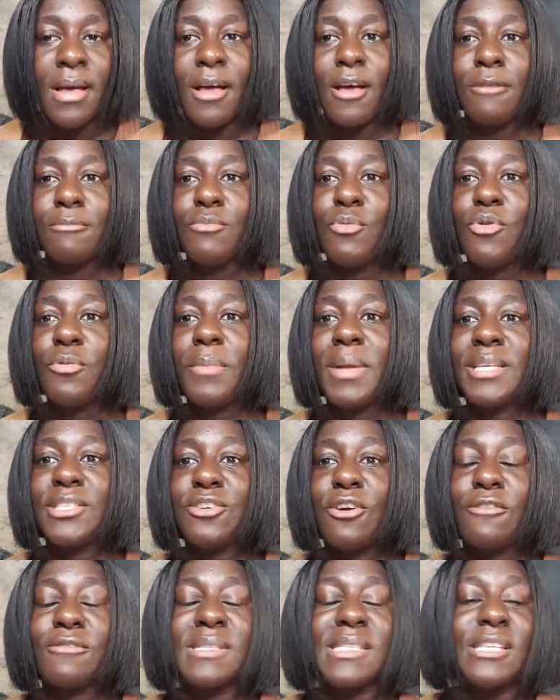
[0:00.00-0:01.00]
a moment
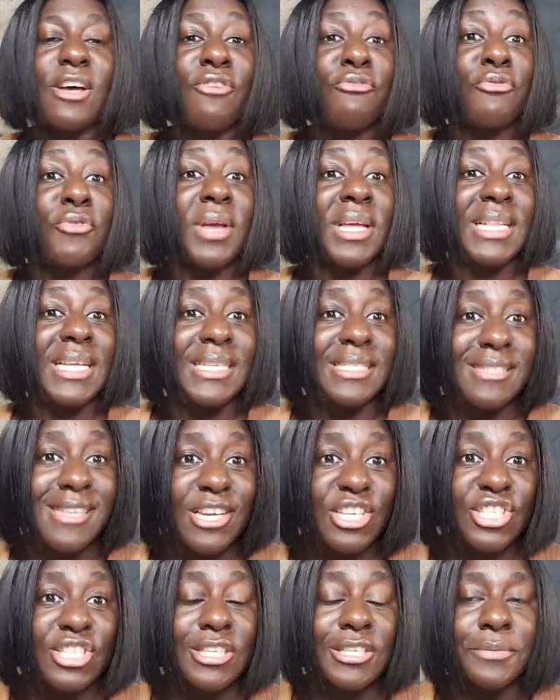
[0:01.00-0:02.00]
of
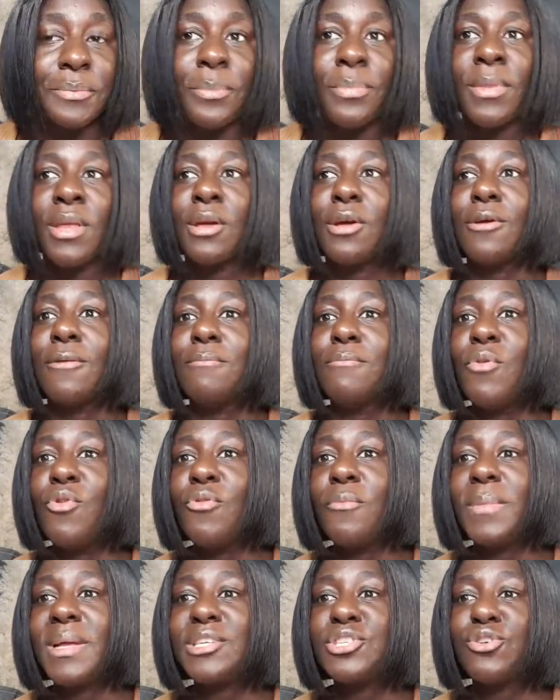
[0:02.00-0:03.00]
self-realization, a
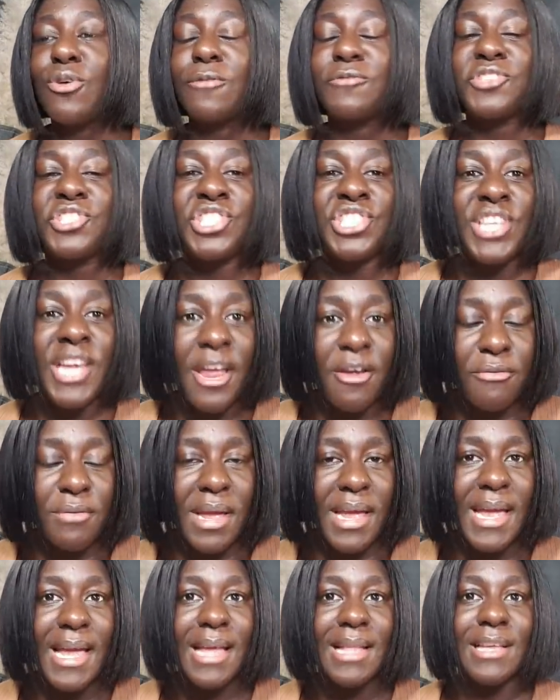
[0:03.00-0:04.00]
moment of
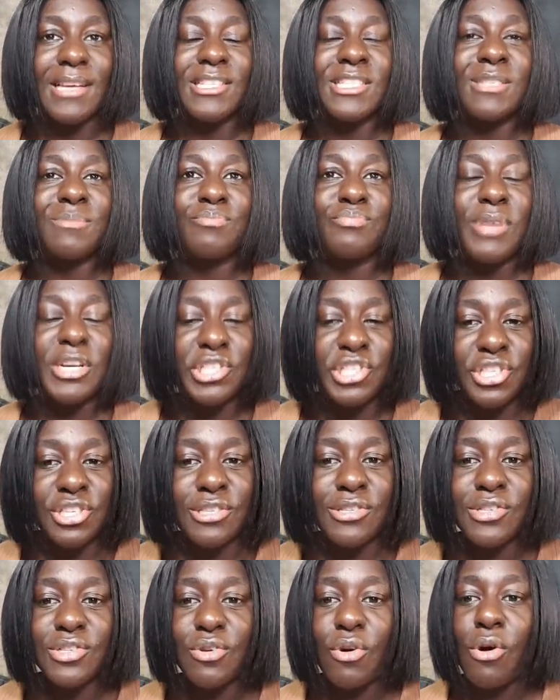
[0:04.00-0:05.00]
sharing and
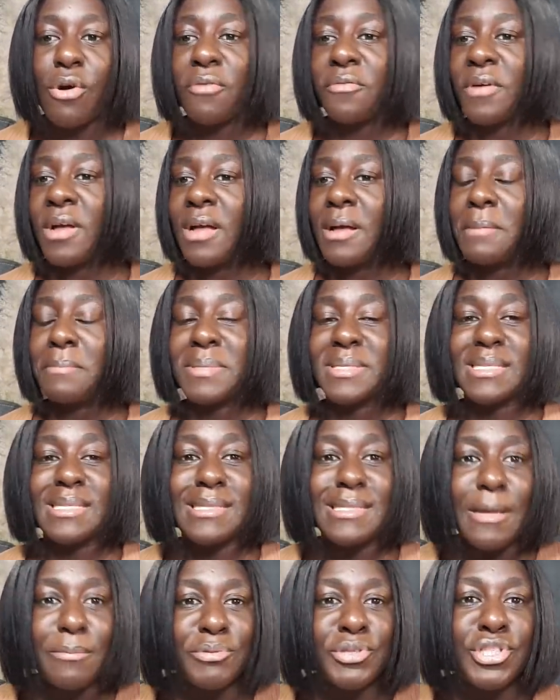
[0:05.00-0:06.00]
expressions of
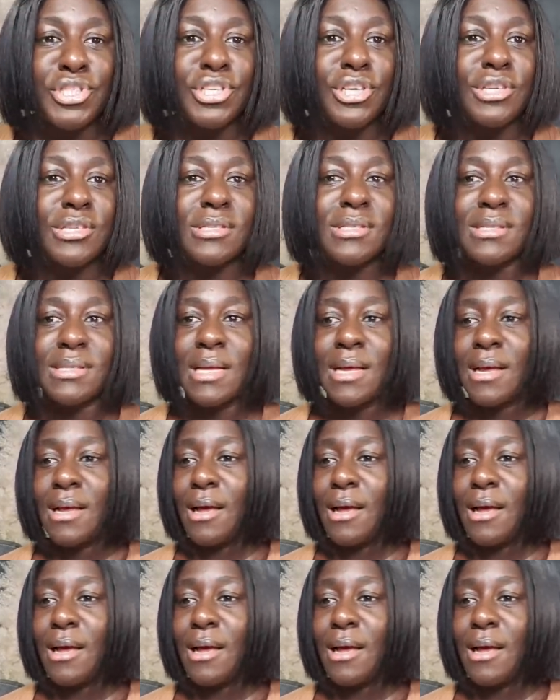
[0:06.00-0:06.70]
perceptions,